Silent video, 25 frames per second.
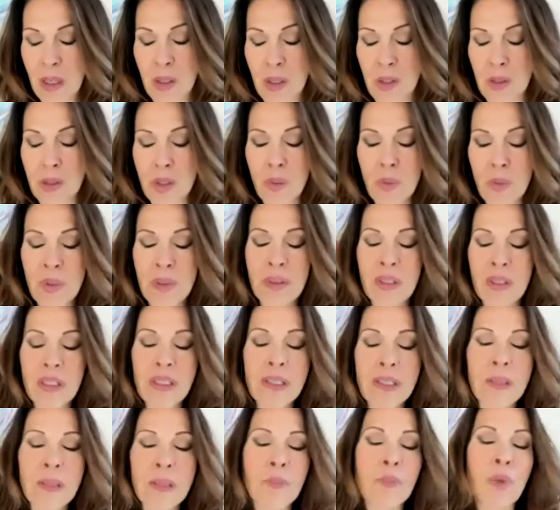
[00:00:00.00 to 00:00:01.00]
So in
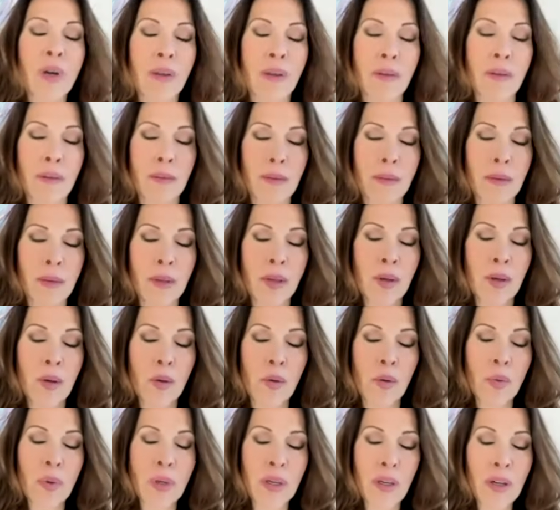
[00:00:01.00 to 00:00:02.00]
this month,
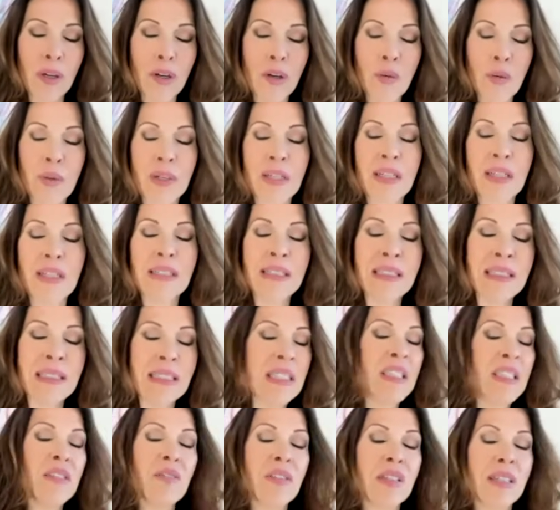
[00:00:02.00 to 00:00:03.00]
we are
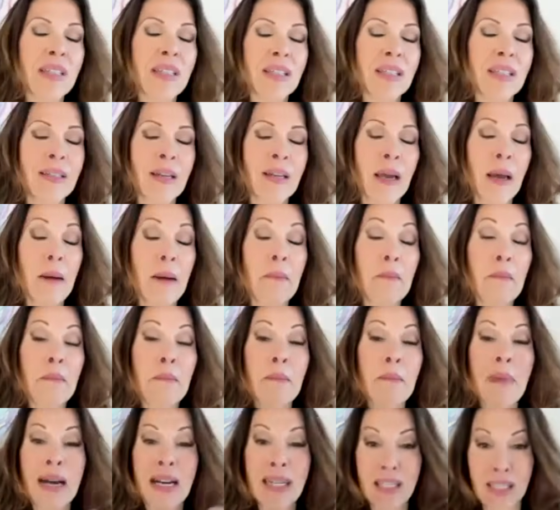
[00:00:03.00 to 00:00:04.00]
receiving
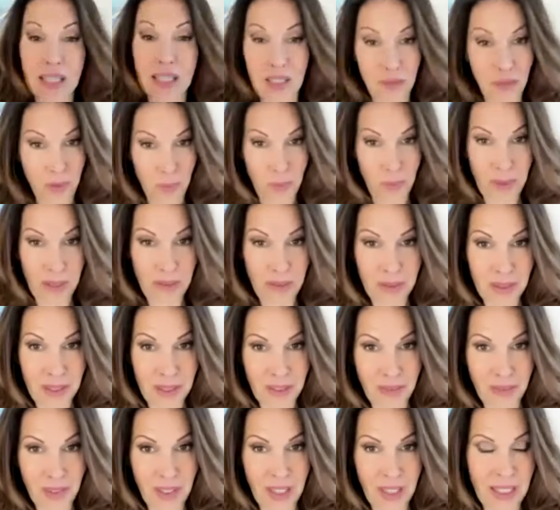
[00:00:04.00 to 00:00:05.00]
massive amounts
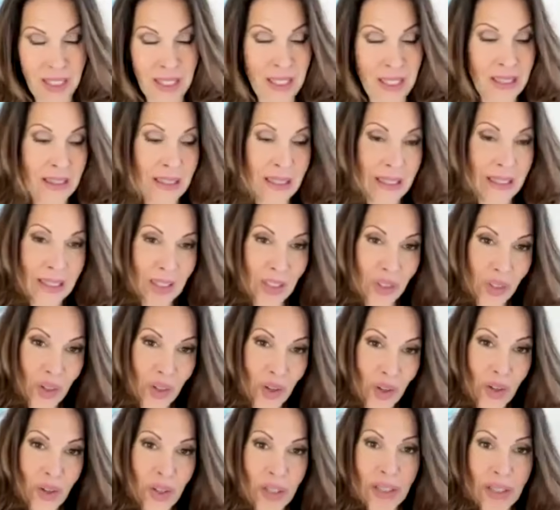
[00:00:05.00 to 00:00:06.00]
of light. They
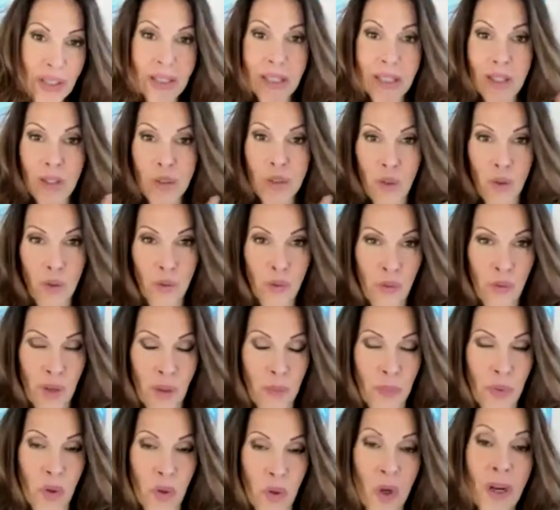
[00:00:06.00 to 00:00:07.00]
started in
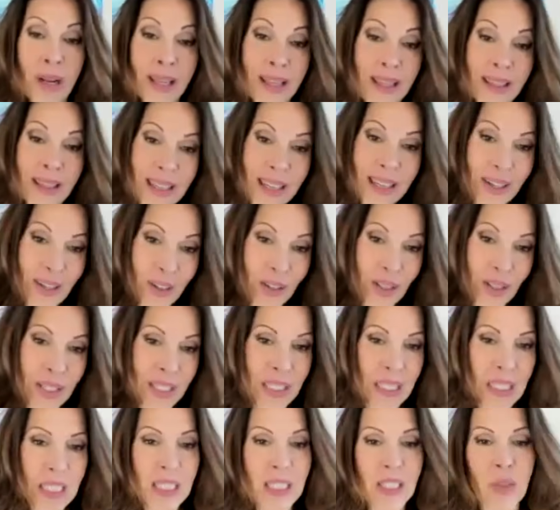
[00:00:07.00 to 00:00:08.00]
November. They are
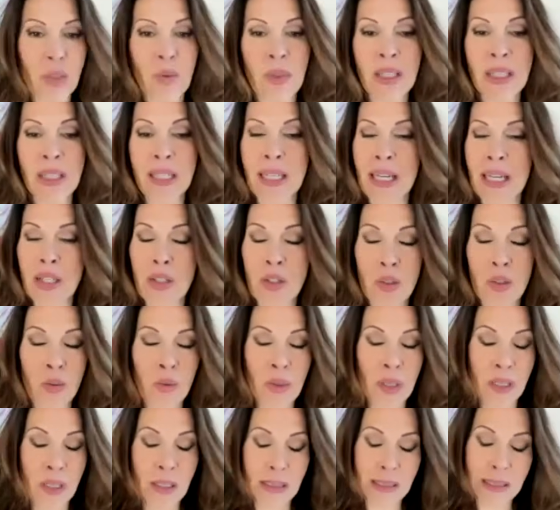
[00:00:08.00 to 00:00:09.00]
continuing, and I do
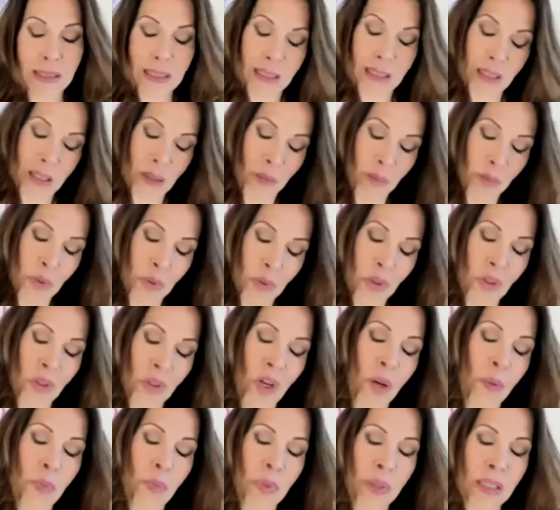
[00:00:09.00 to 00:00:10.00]
not see them
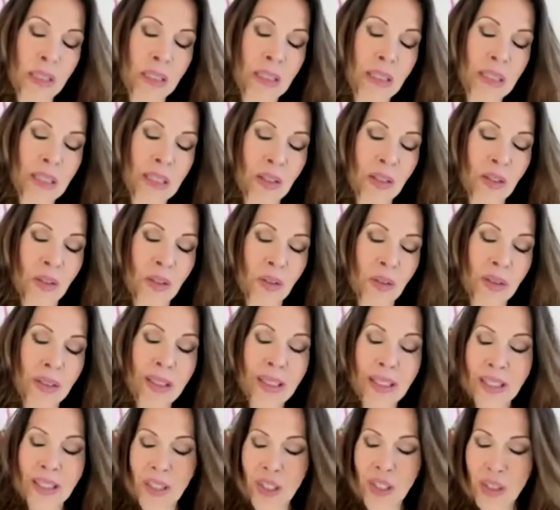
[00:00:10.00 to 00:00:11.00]
stopping until
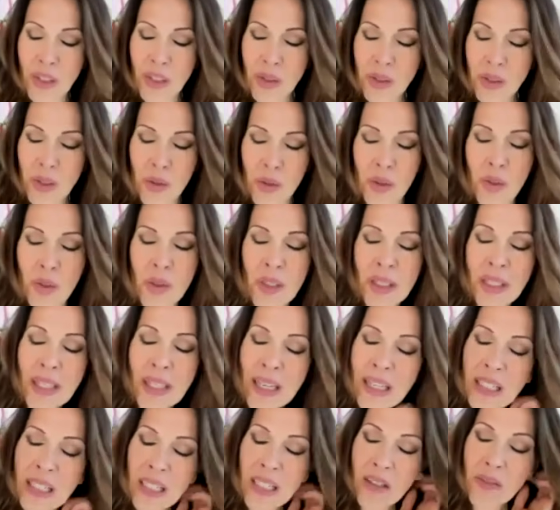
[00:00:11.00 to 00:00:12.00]
closer to the
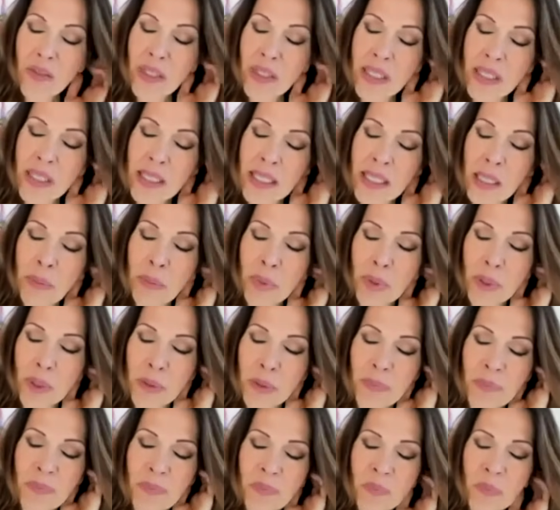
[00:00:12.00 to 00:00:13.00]
end of
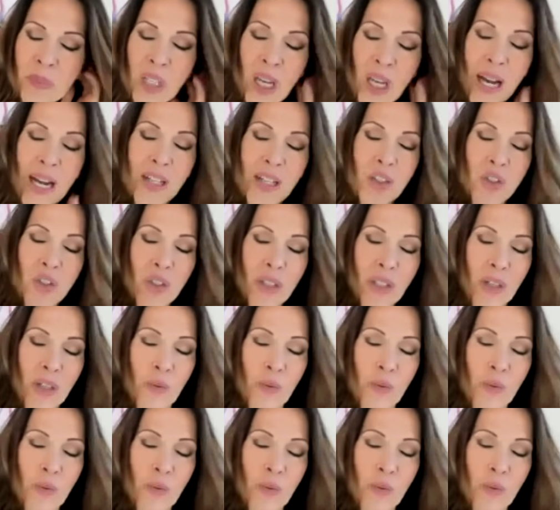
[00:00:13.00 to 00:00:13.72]
December. Actually,